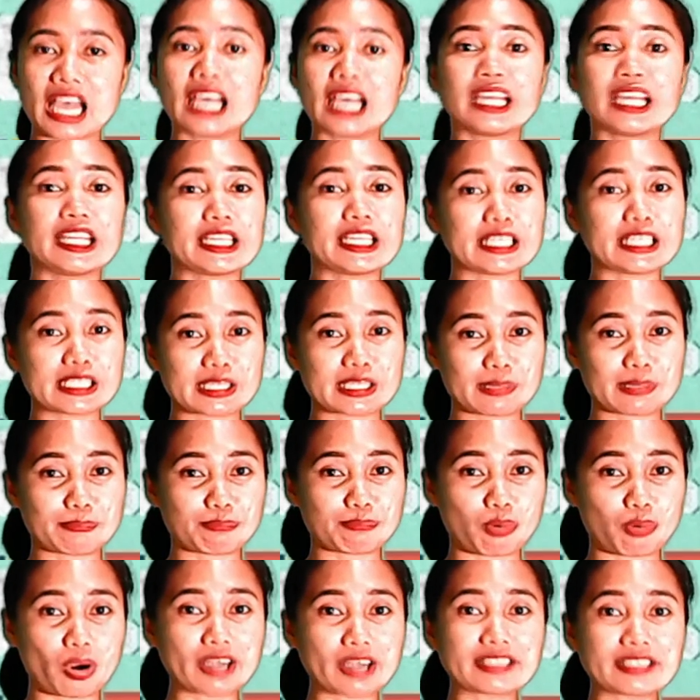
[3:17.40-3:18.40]
it is
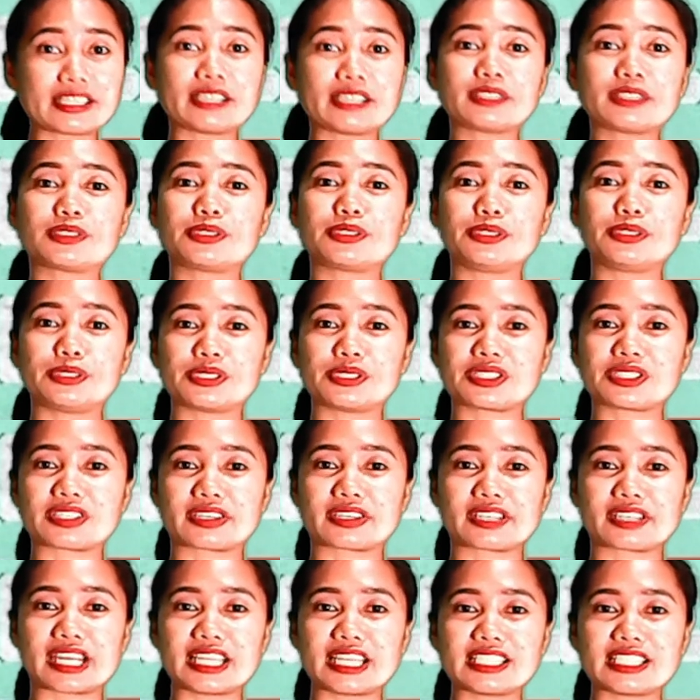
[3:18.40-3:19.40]
important to use the
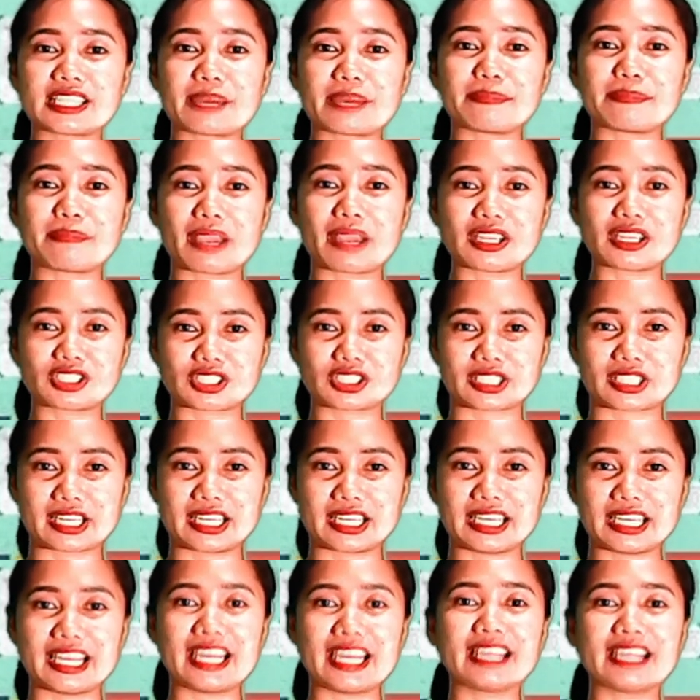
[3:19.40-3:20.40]
radian measure
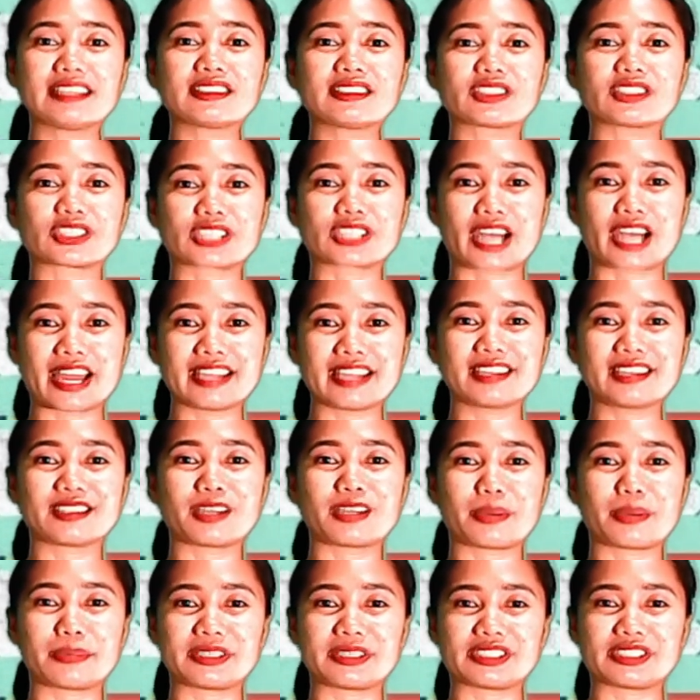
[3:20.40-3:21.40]
in
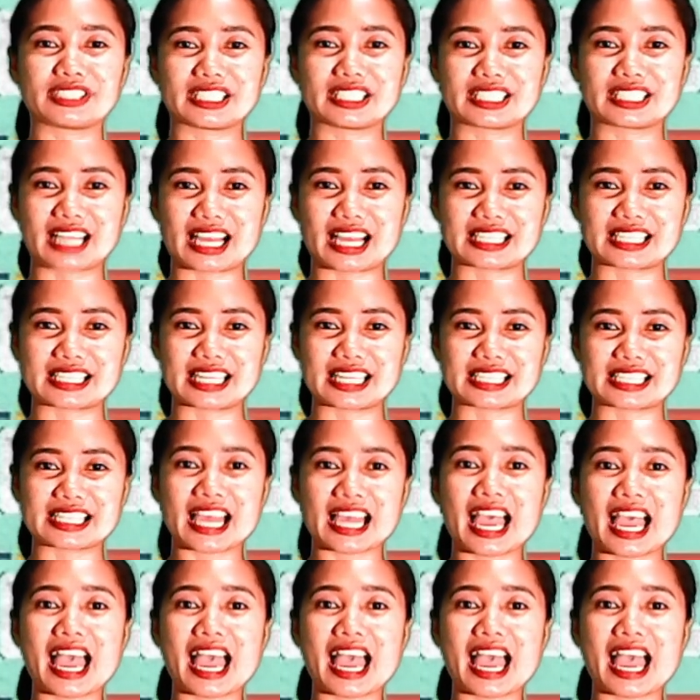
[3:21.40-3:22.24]
trigonometry classes.